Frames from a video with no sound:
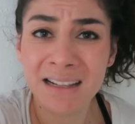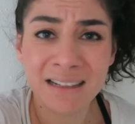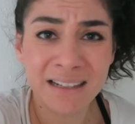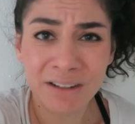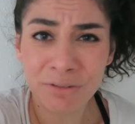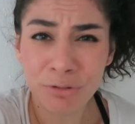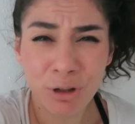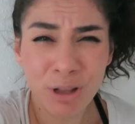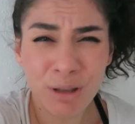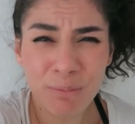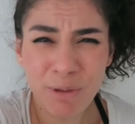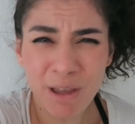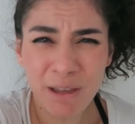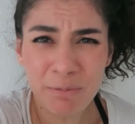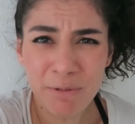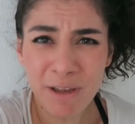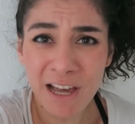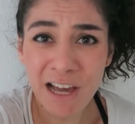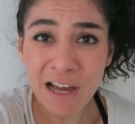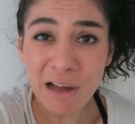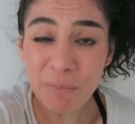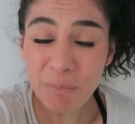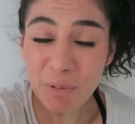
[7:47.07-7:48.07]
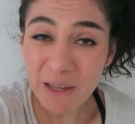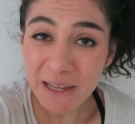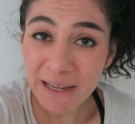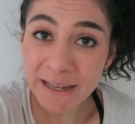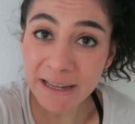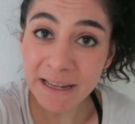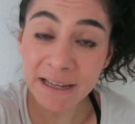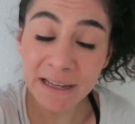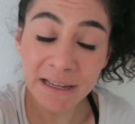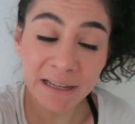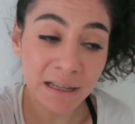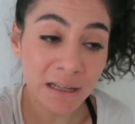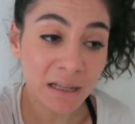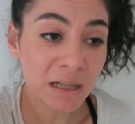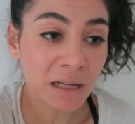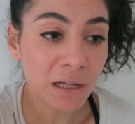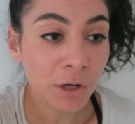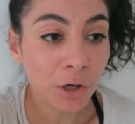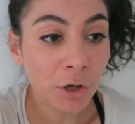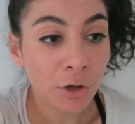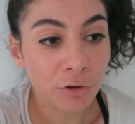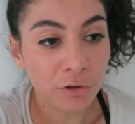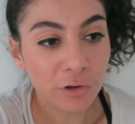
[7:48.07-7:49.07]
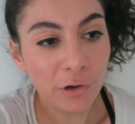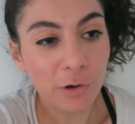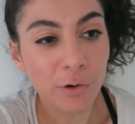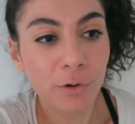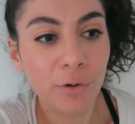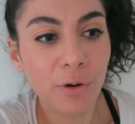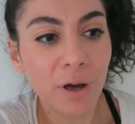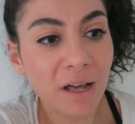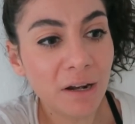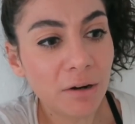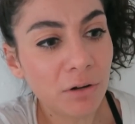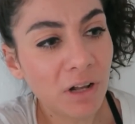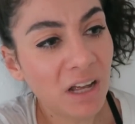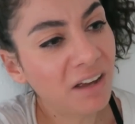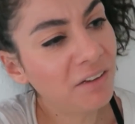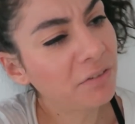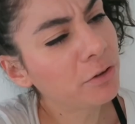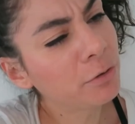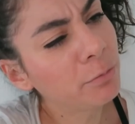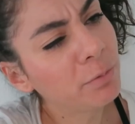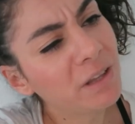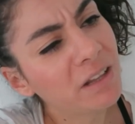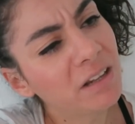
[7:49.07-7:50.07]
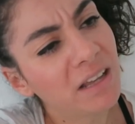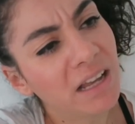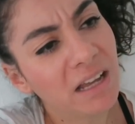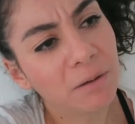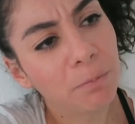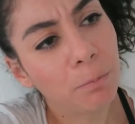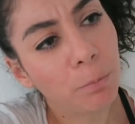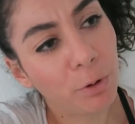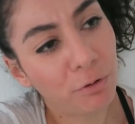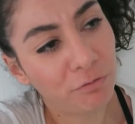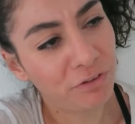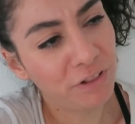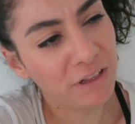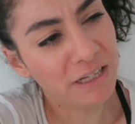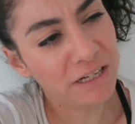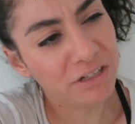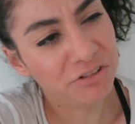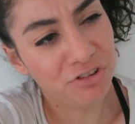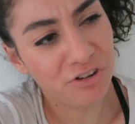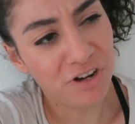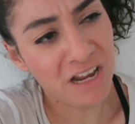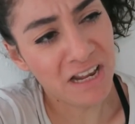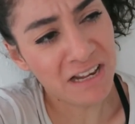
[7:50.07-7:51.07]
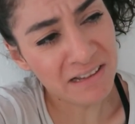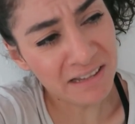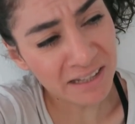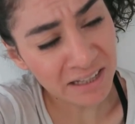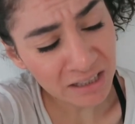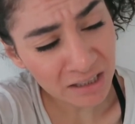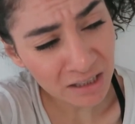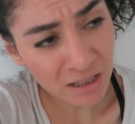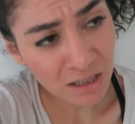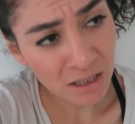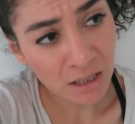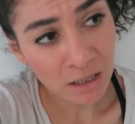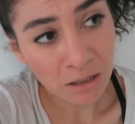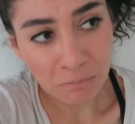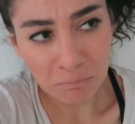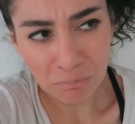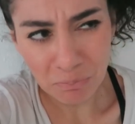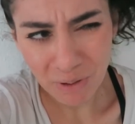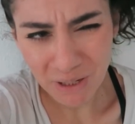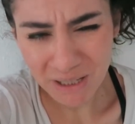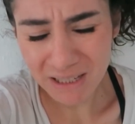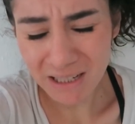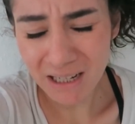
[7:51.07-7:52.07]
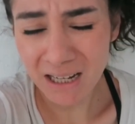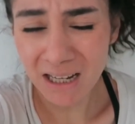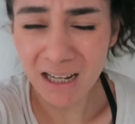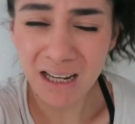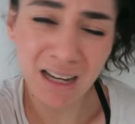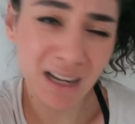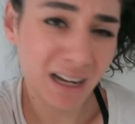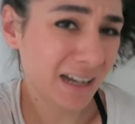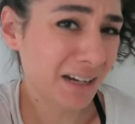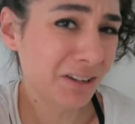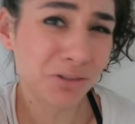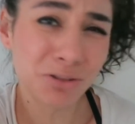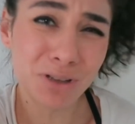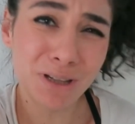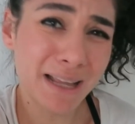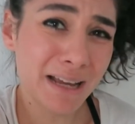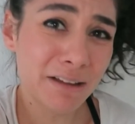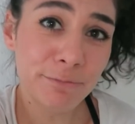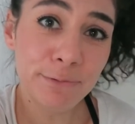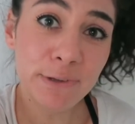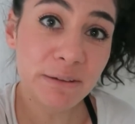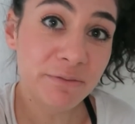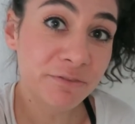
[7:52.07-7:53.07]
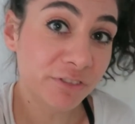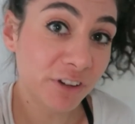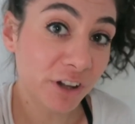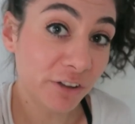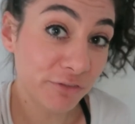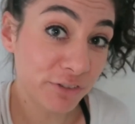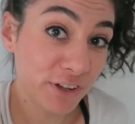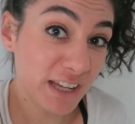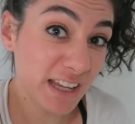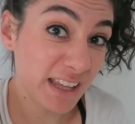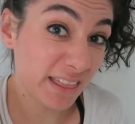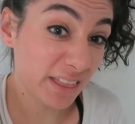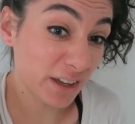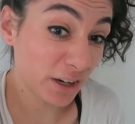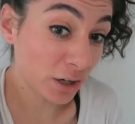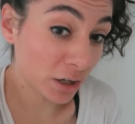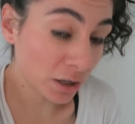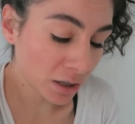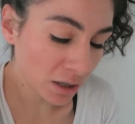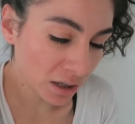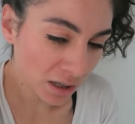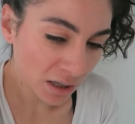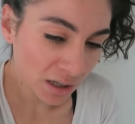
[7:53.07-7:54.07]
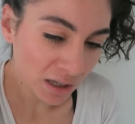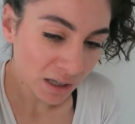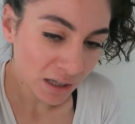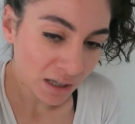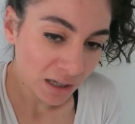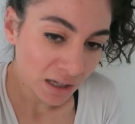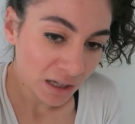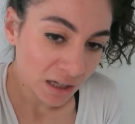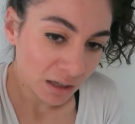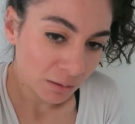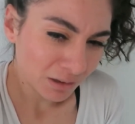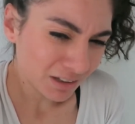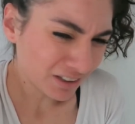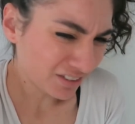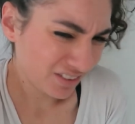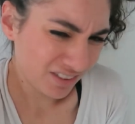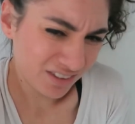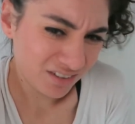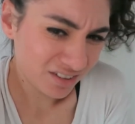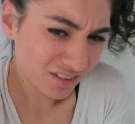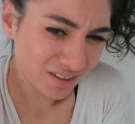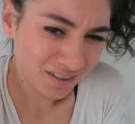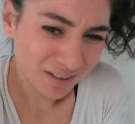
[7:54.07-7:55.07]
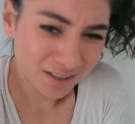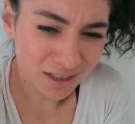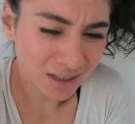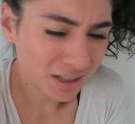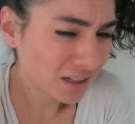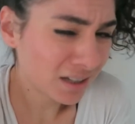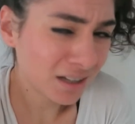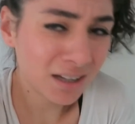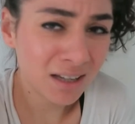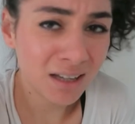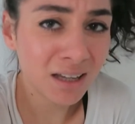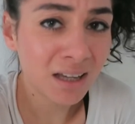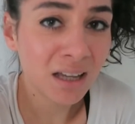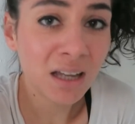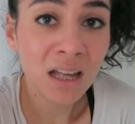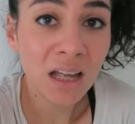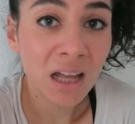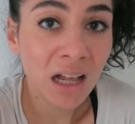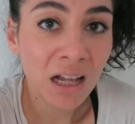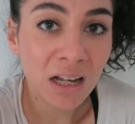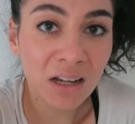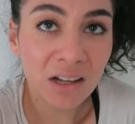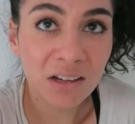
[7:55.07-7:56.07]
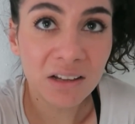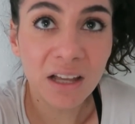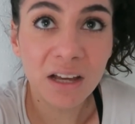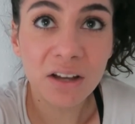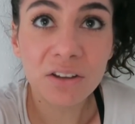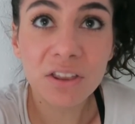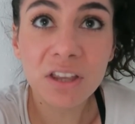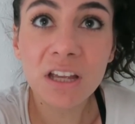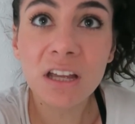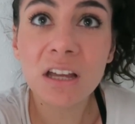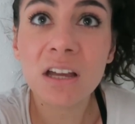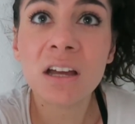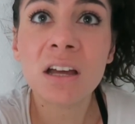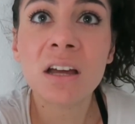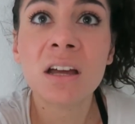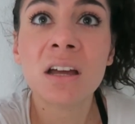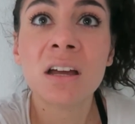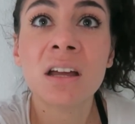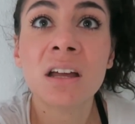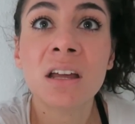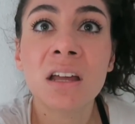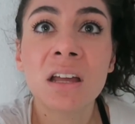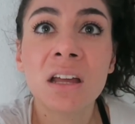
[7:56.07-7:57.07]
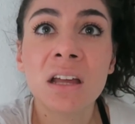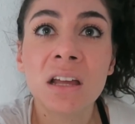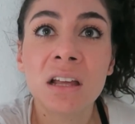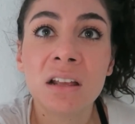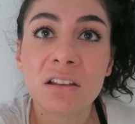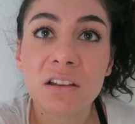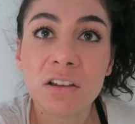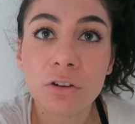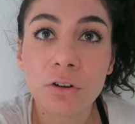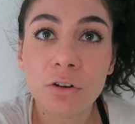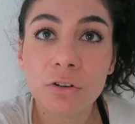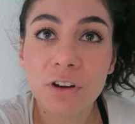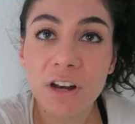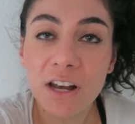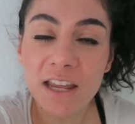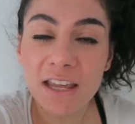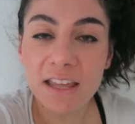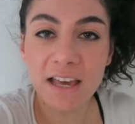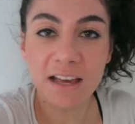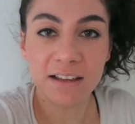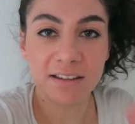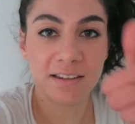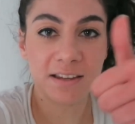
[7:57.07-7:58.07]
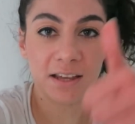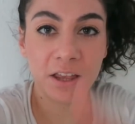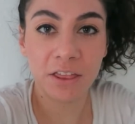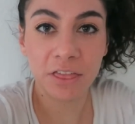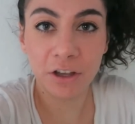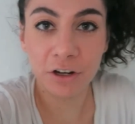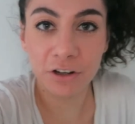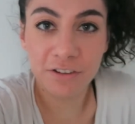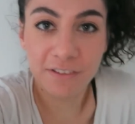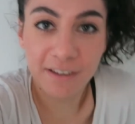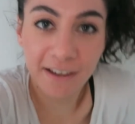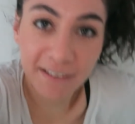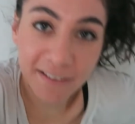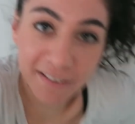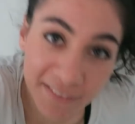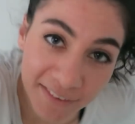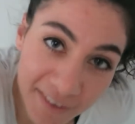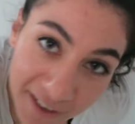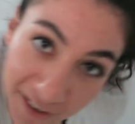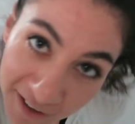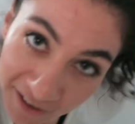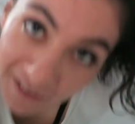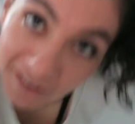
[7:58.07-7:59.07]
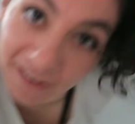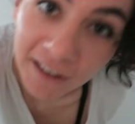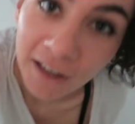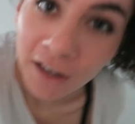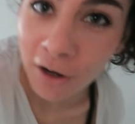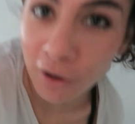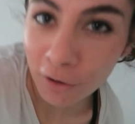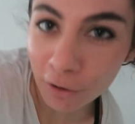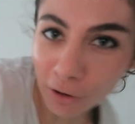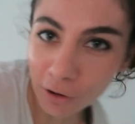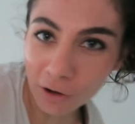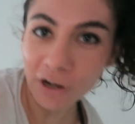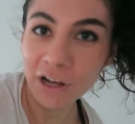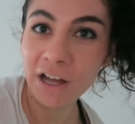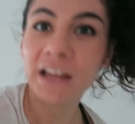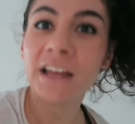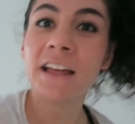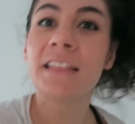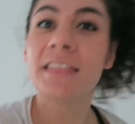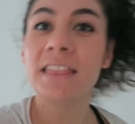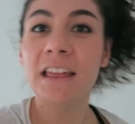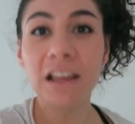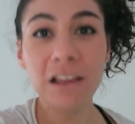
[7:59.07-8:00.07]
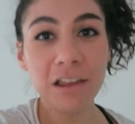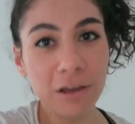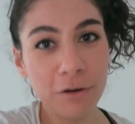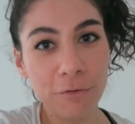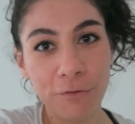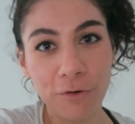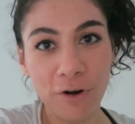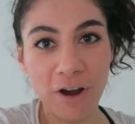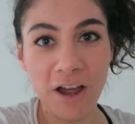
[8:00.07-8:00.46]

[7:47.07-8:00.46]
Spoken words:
didn't really make me happy. So I don't have to be like perfectly trained, but I don't like being fluffy either, cause it's just not healthy. But already, yes, 30 seconds. Whew, thank you